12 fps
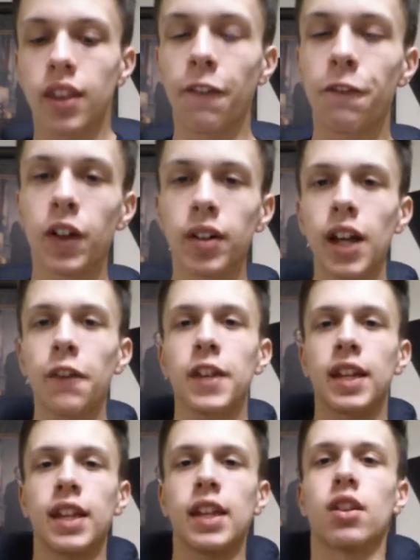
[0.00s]
The
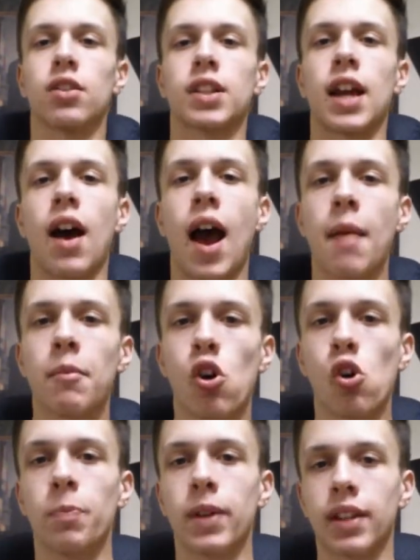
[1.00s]
Philadelphia Eagles. Now, I'm
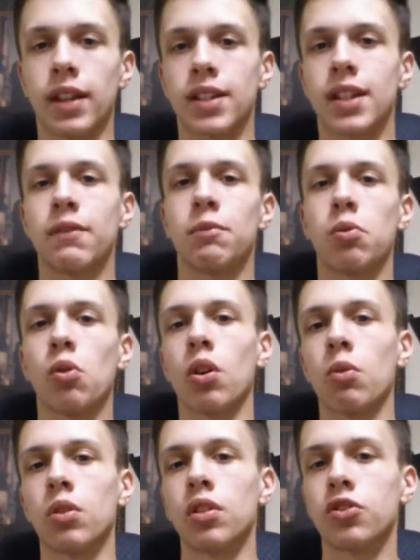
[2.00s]
hoping that Stephen
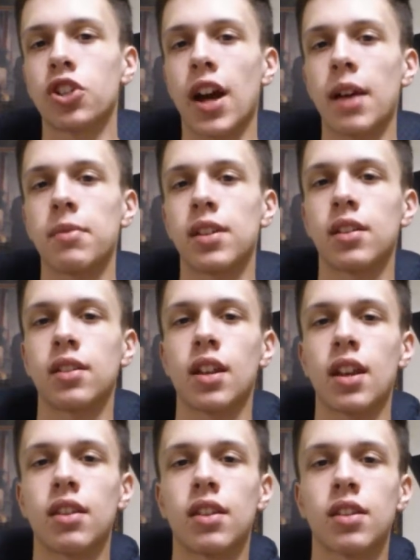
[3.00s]
Poore will chime
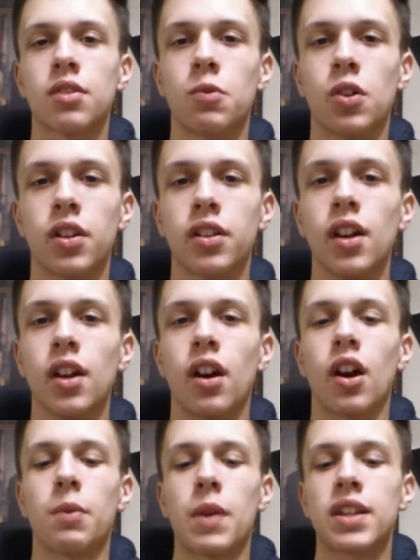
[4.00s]
in this one,
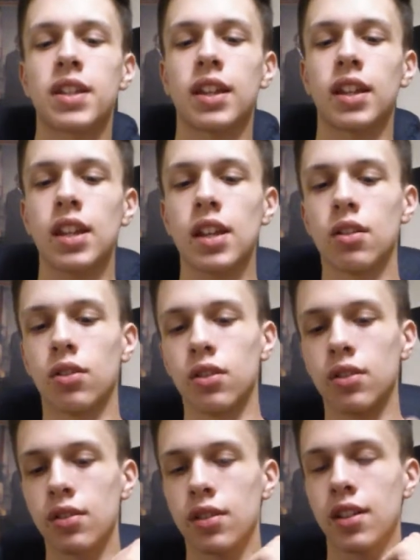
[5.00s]
our resident
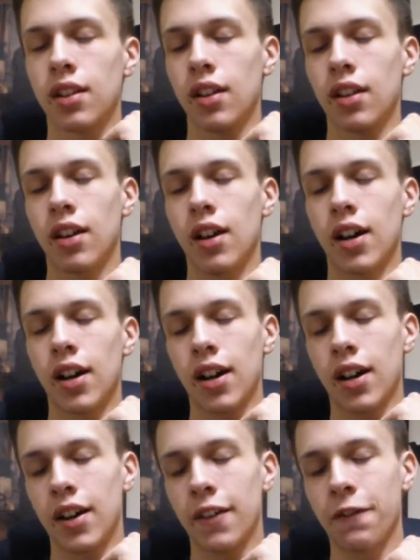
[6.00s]
Eagles
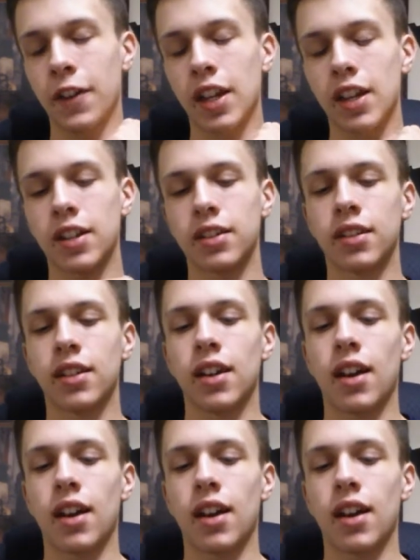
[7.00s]
fan.